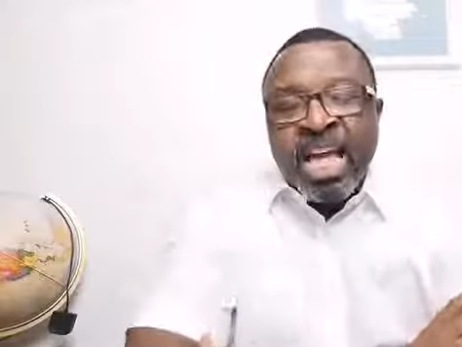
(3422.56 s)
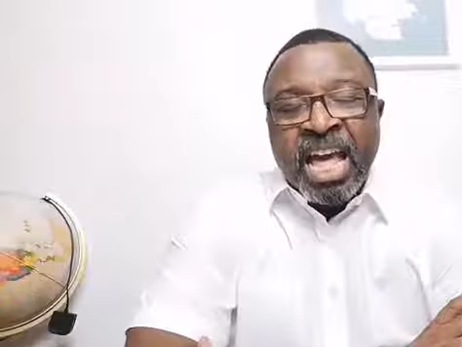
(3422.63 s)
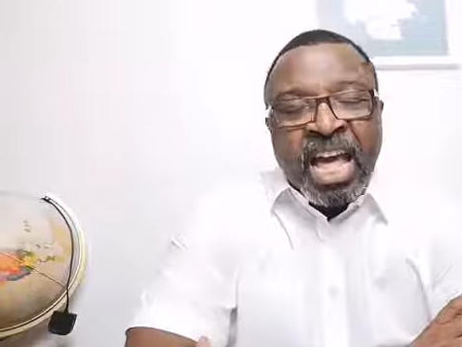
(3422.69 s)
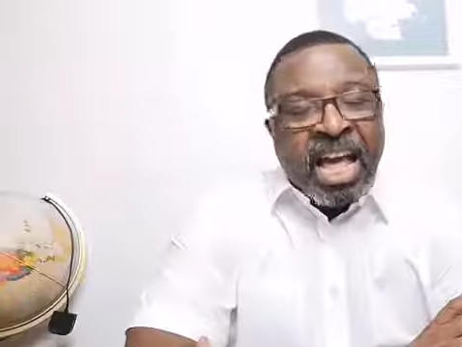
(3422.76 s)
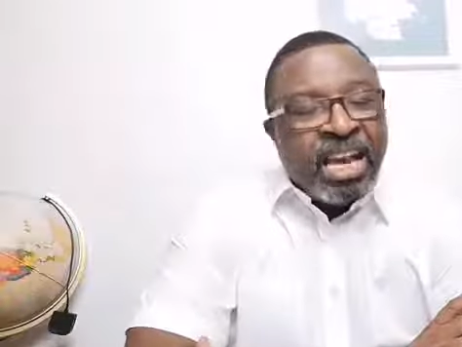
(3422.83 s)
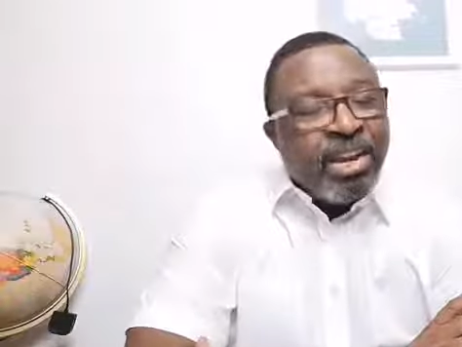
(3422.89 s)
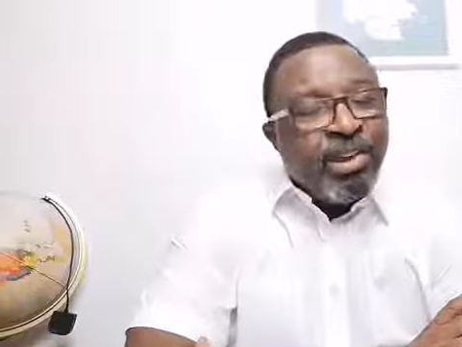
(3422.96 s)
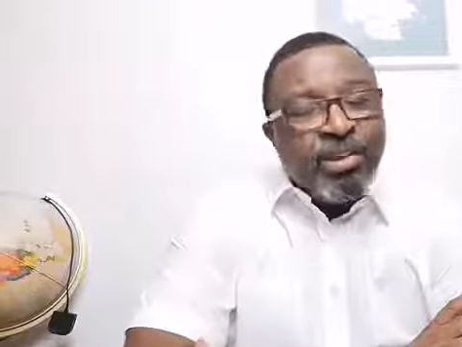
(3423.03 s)

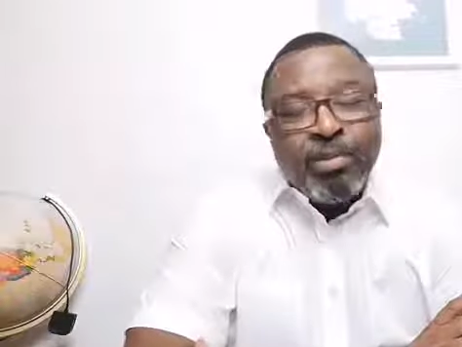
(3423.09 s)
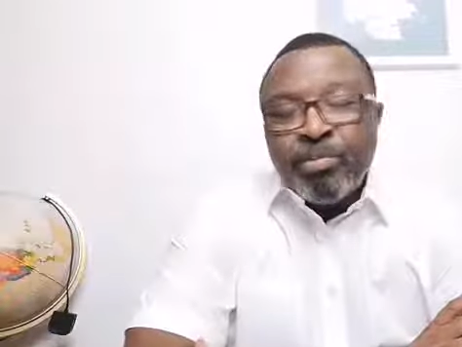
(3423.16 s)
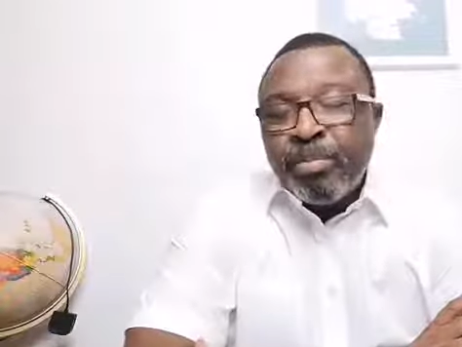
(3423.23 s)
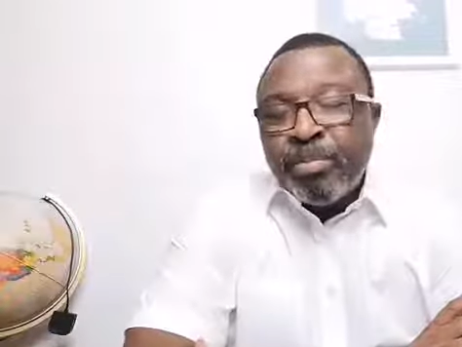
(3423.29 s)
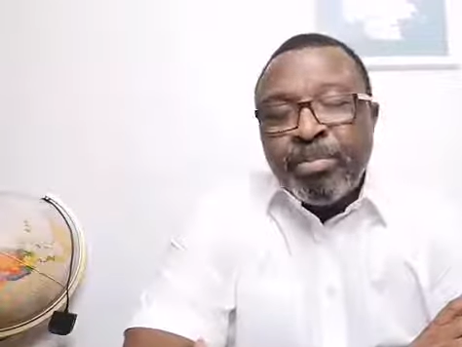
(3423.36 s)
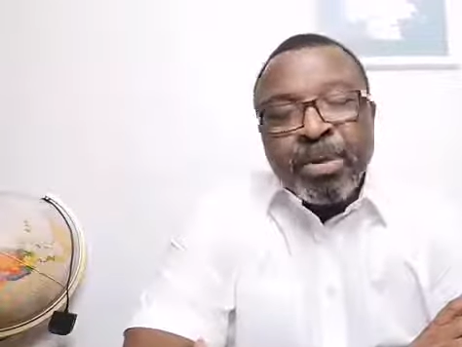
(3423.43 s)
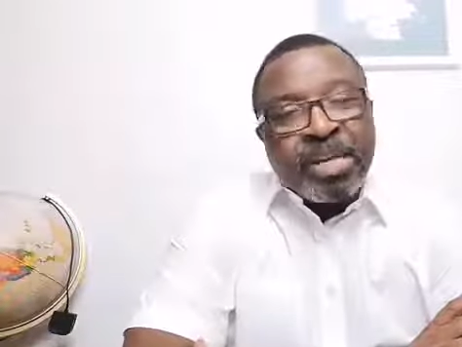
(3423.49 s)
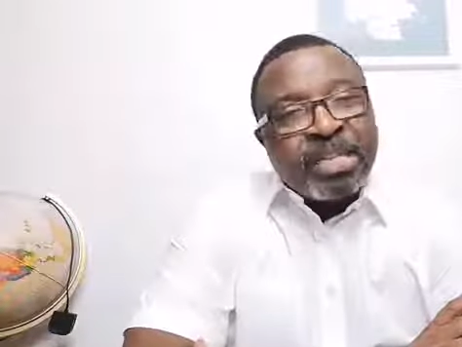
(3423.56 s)
And it will be
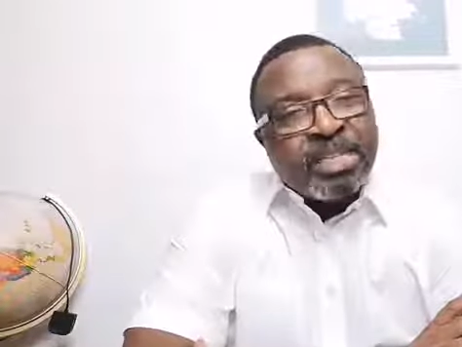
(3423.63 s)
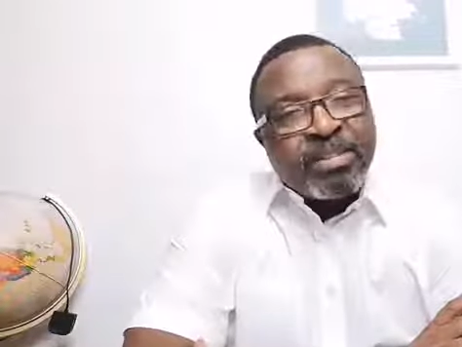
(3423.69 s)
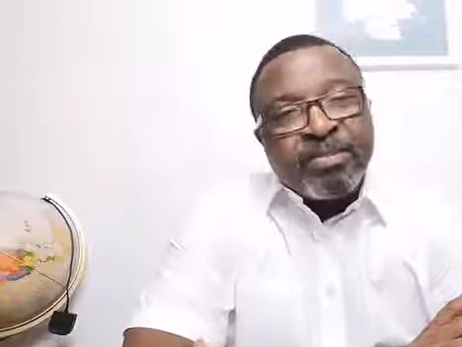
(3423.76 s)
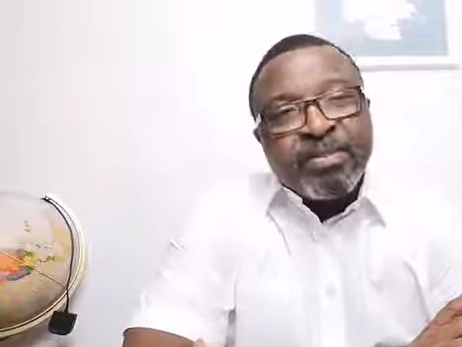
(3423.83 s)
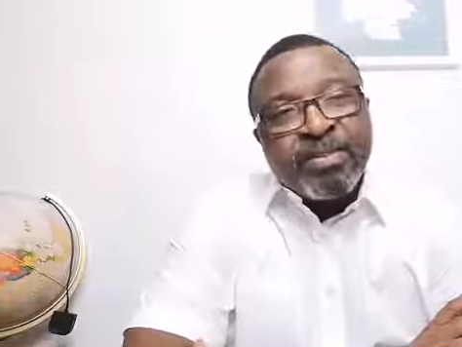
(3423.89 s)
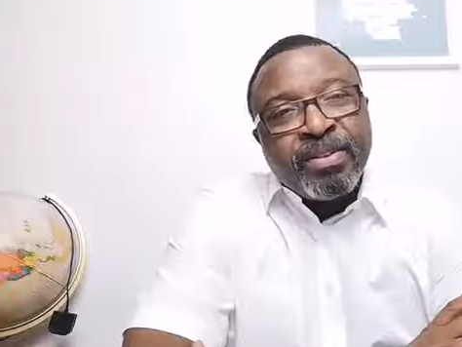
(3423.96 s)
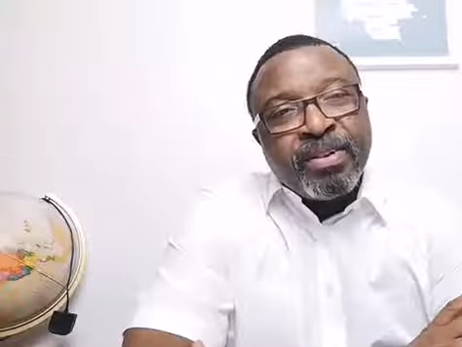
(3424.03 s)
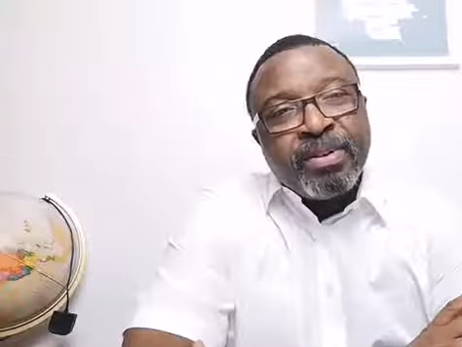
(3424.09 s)
better
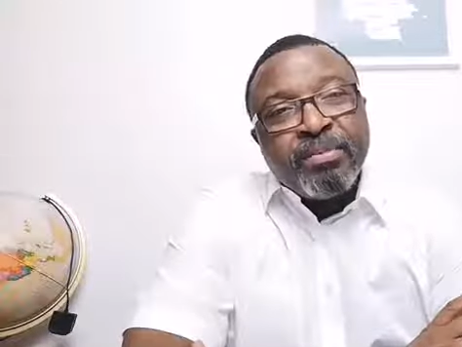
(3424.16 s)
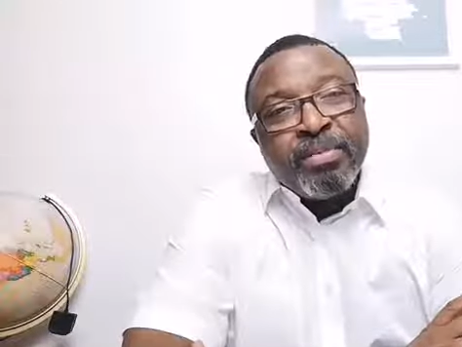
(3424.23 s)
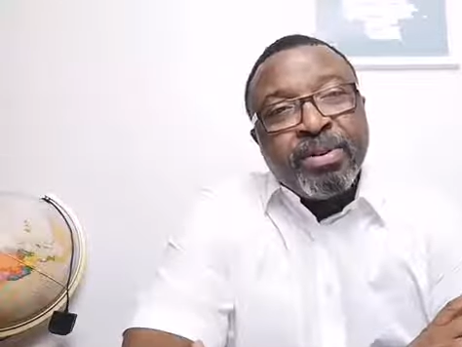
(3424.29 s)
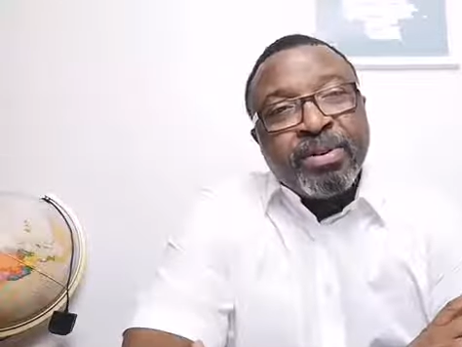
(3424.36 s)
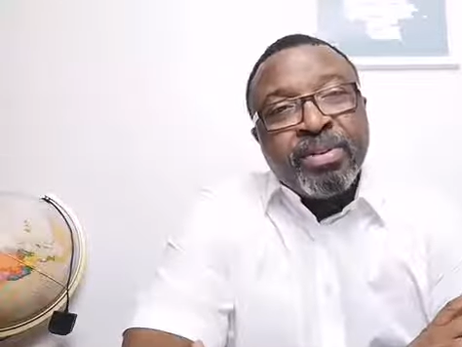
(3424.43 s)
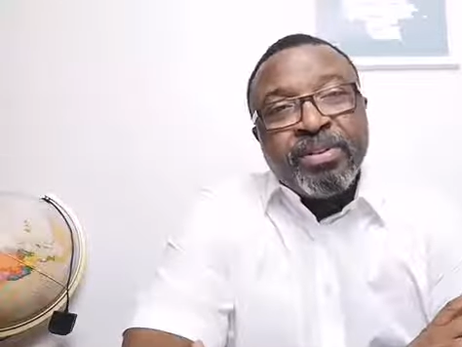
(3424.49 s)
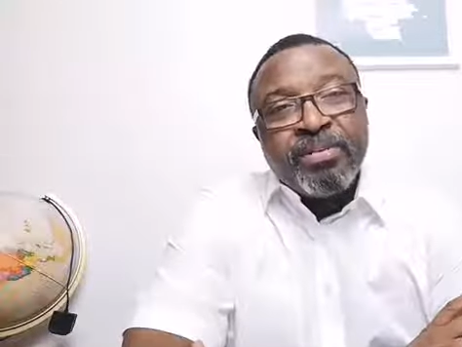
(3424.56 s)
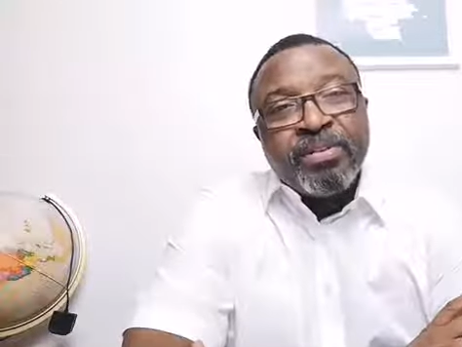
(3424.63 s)
for
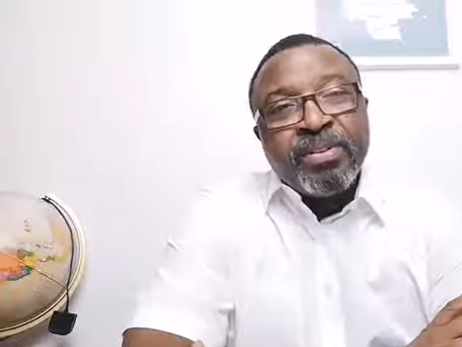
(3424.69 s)
both of